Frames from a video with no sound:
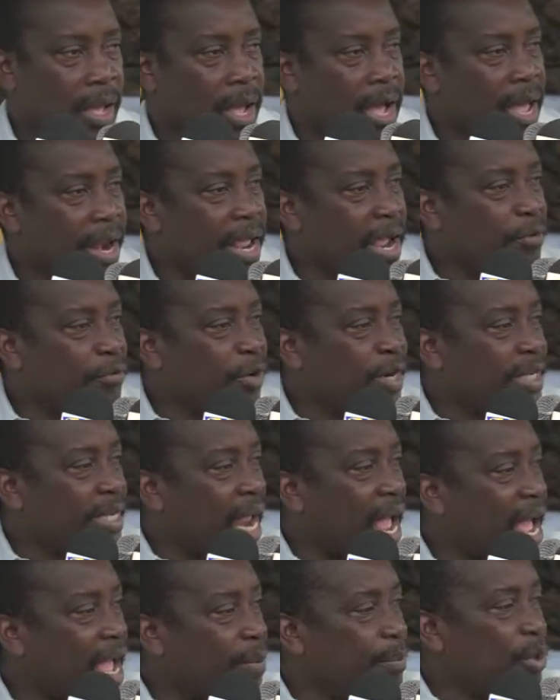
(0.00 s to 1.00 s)
And every
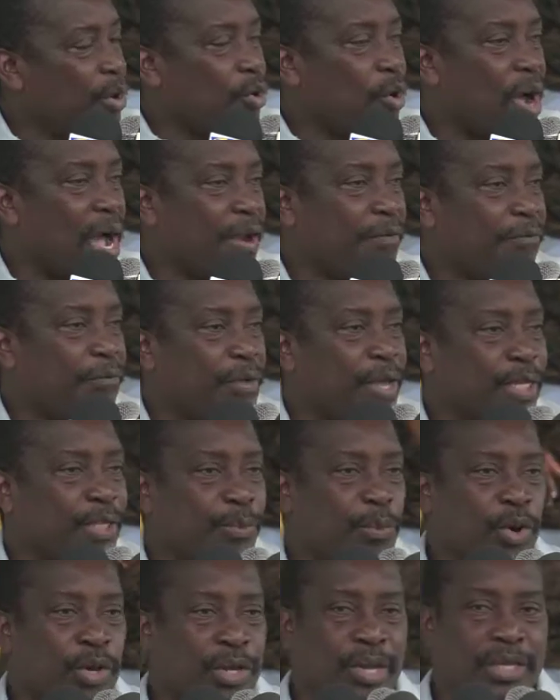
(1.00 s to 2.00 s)
time you go on
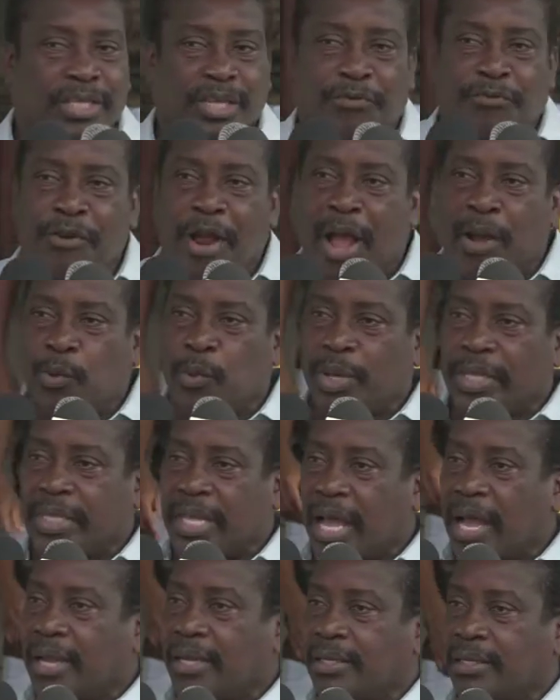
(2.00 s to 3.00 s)
Facebook, you see Frank
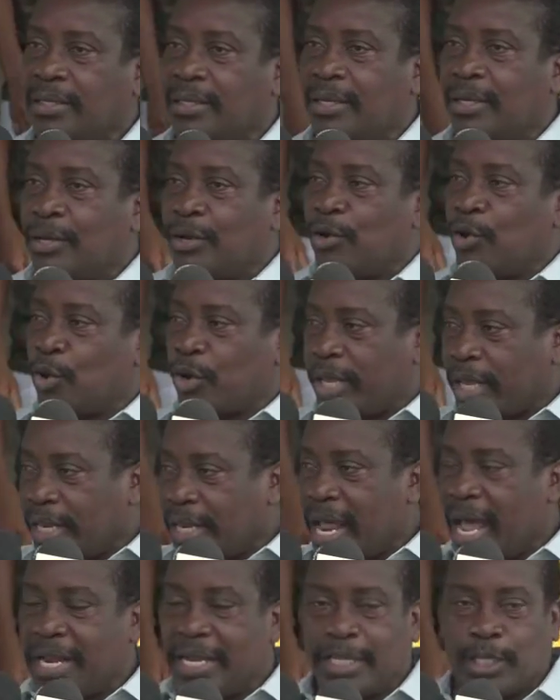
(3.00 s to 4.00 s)
Witter
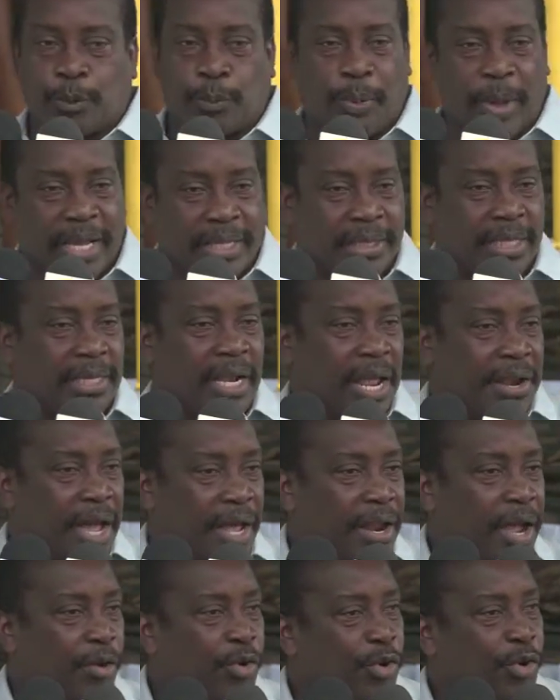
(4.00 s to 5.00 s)
looking and inspecting
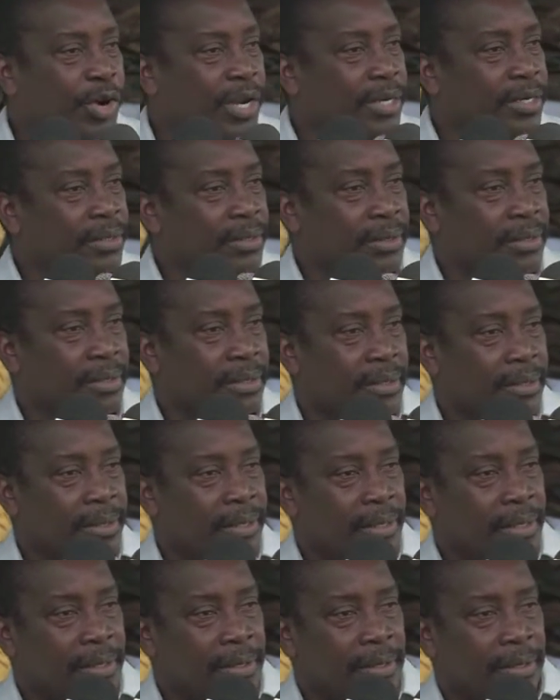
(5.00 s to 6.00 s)
another road.
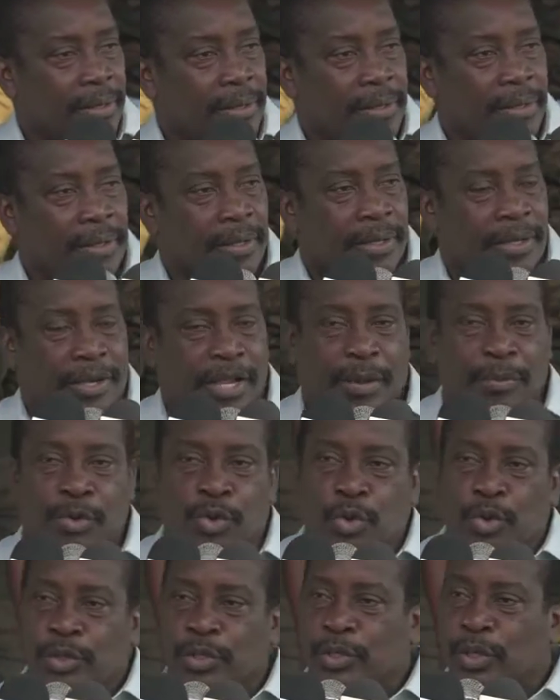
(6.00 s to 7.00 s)
Them
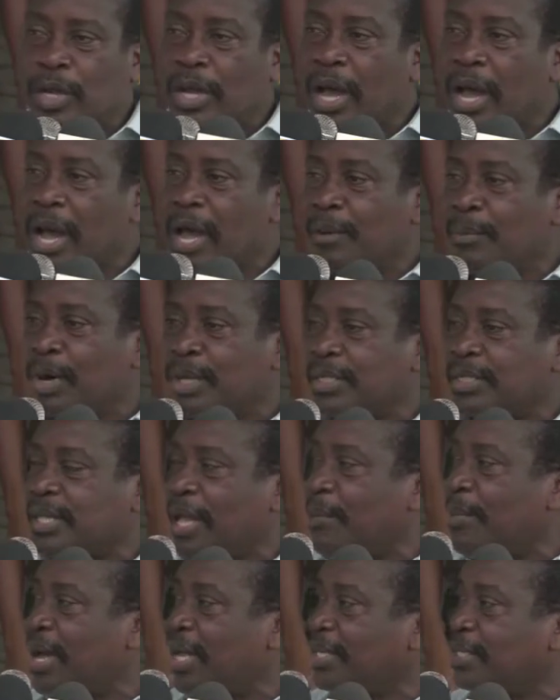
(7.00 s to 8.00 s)
used to call
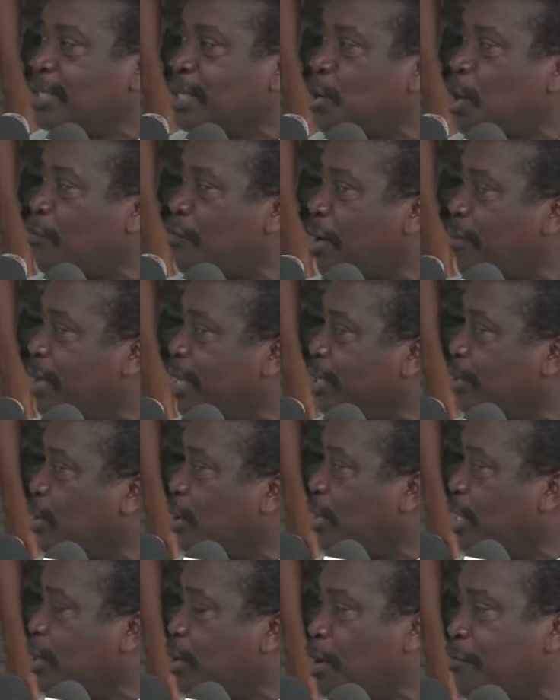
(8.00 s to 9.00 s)
Bustamante government,
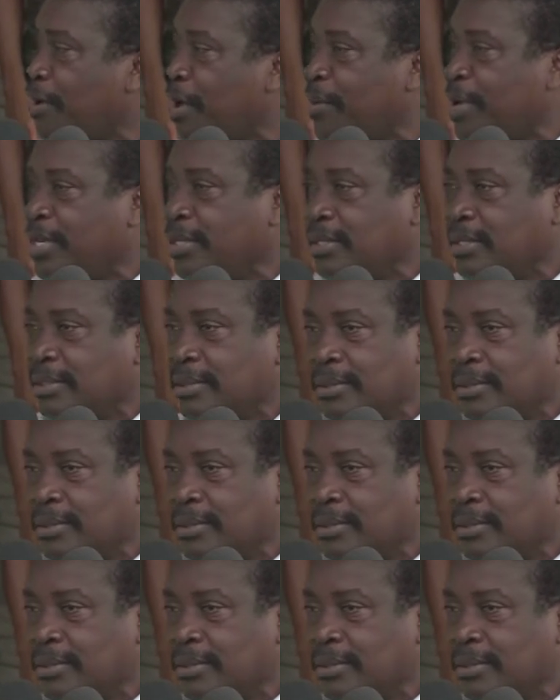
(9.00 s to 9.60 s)
gully government.